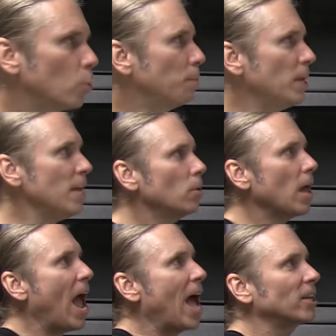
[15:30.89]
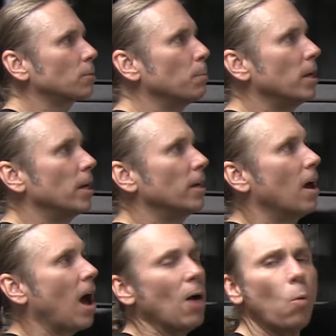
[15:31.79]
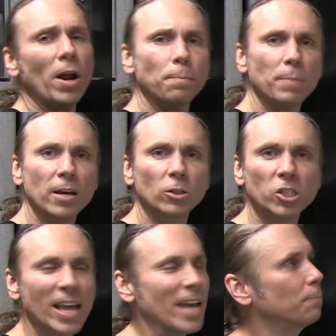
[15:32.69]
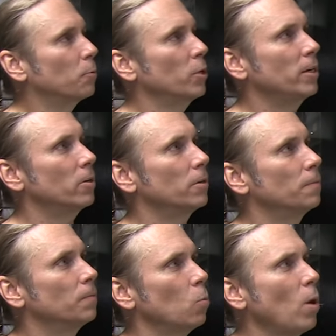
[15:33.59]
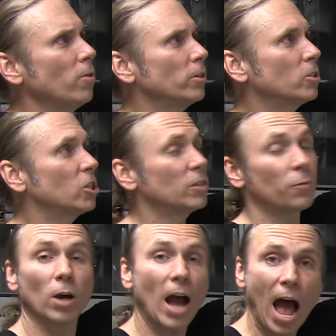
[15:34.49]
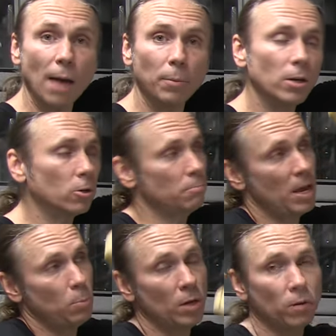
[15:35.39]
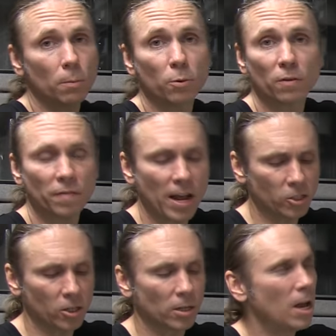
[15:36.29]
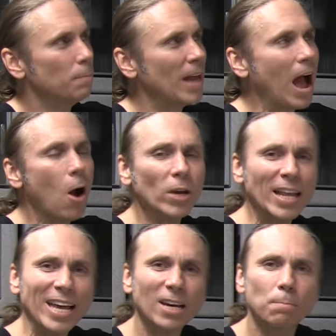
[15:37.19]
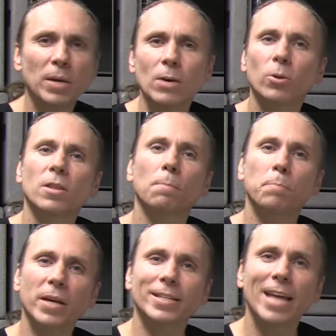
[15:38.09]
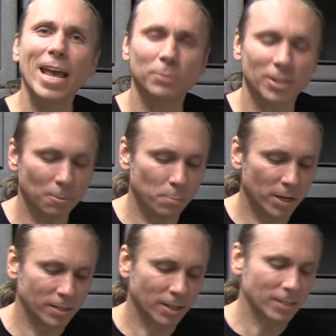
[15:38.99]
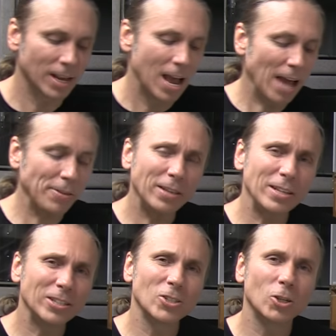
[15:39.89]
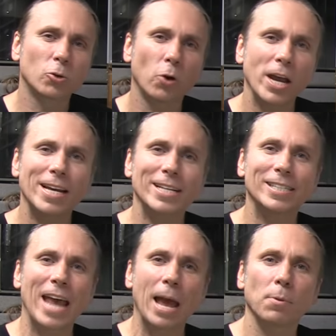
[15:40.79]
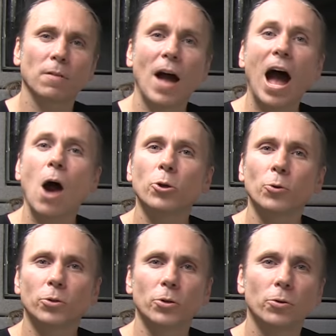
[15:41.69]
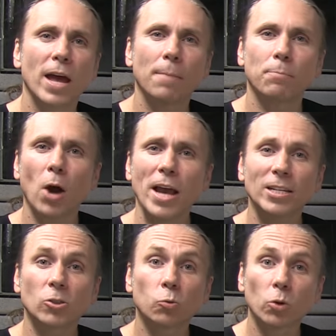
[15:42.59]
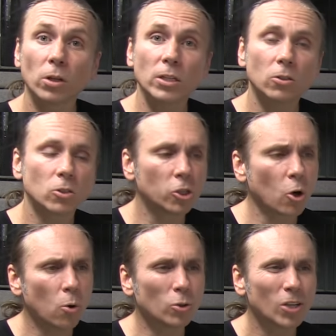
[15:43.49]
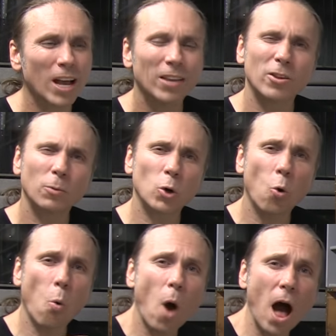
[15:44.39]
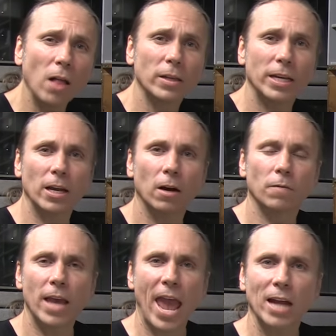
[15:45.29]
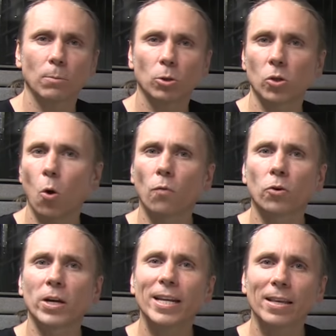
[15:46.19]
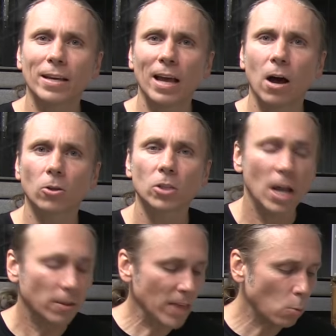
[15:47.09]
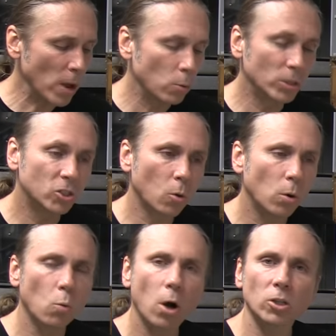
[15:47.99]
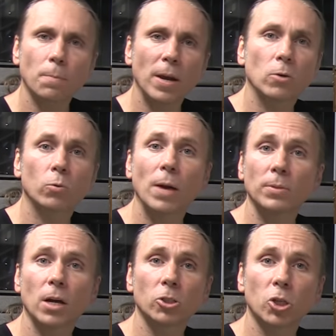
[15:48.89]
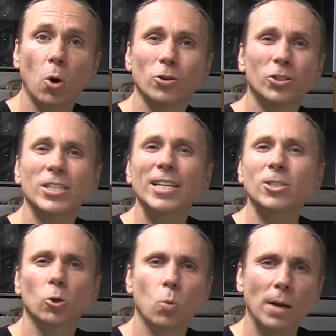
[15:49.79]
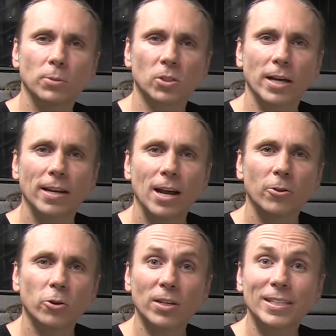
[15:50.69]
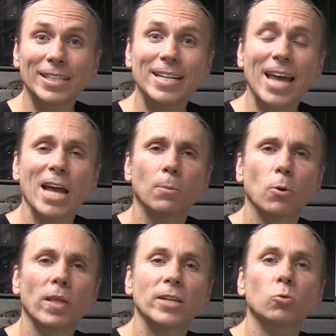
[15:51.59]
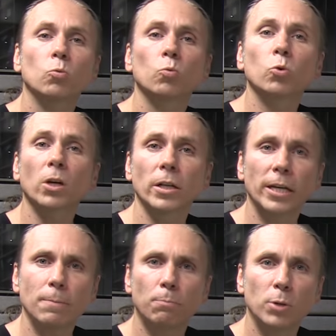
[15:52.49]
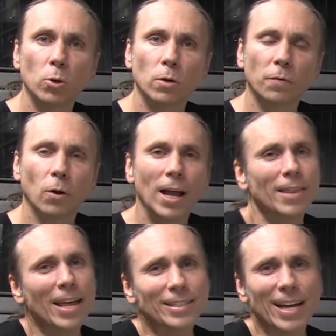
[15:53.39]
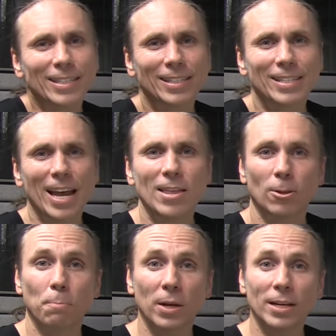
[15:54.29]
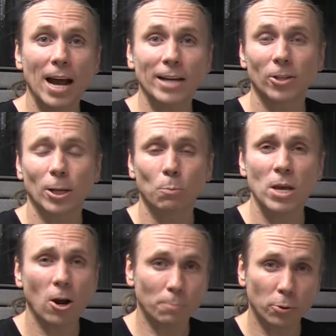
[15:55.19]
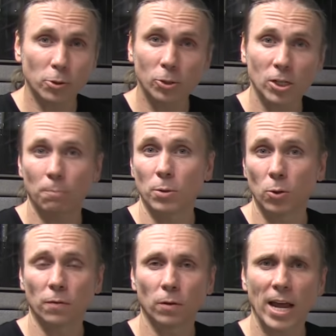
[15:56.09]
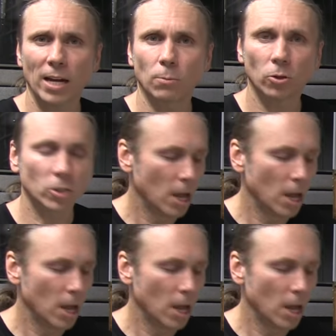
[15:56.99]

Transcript: when people ask me, I wanna be a snake breeder, whether it's just for a hobby or maybe even a profession, but how can I compete with the big names in the business? I think this is a great example of how you do that. Brian has really chose the quality of the animals over anything else. That way, when someone walks up at a reptile show or sees your website, they're gonna see an animal that's really beautiful. And that's not to say that the big guys like me aren't producing beautiful animals,